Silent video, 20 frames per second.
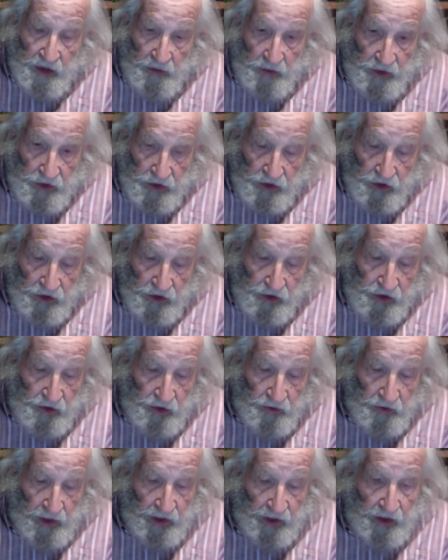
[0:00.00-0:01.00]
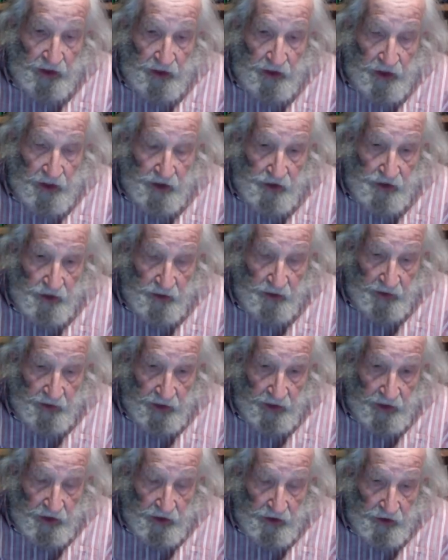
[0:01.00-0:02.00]
should also recognize
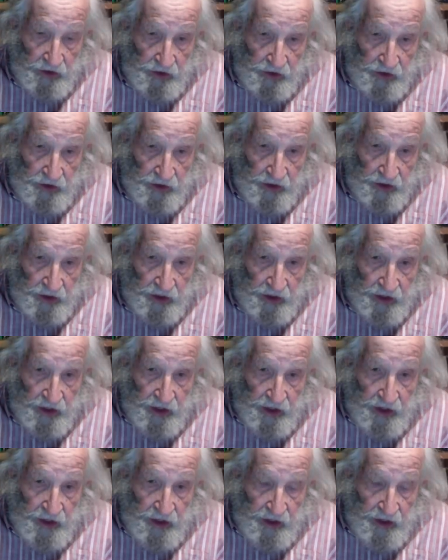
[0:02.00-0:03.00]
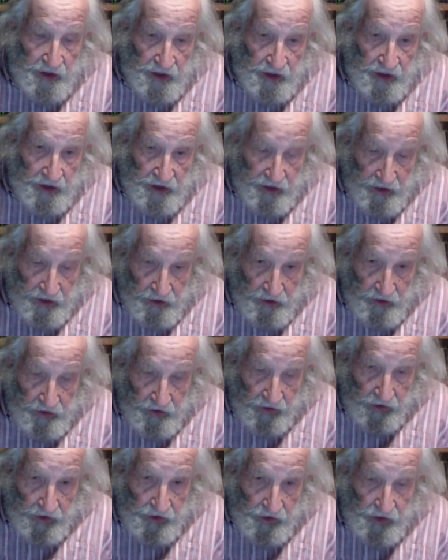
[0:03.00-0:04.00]
something else. The
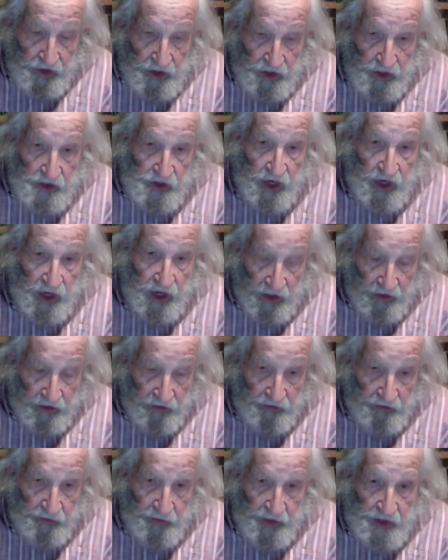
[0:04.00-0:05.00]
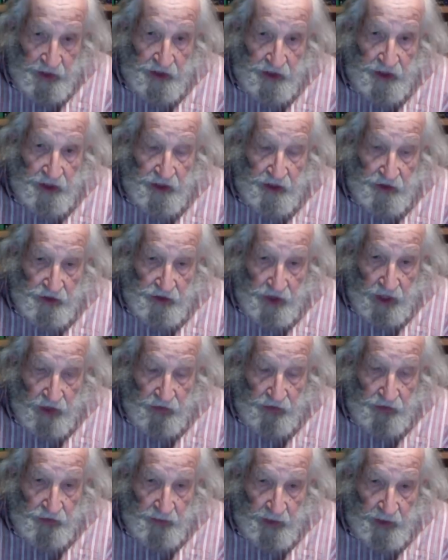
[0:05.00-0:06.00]
universities have been
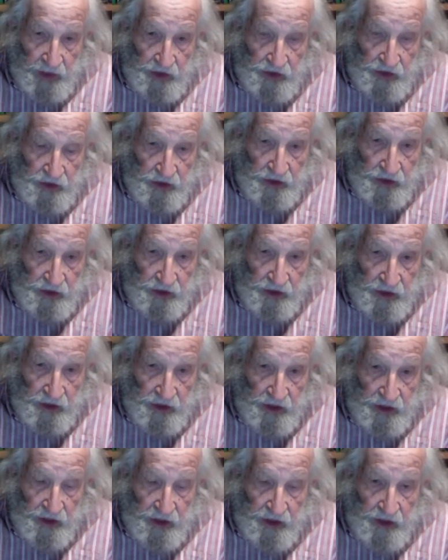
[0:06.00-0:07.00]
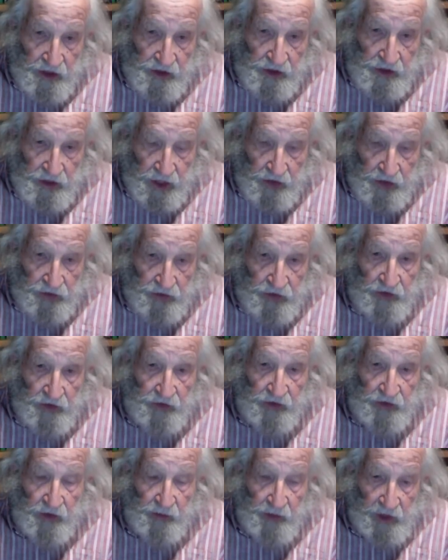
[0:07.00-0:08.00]
safe spaces, safe
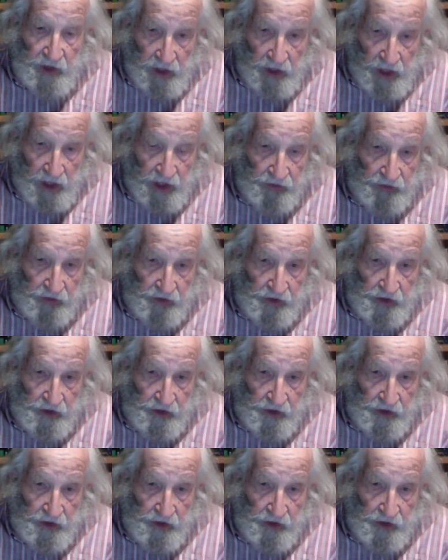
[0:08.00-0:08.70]
from the left.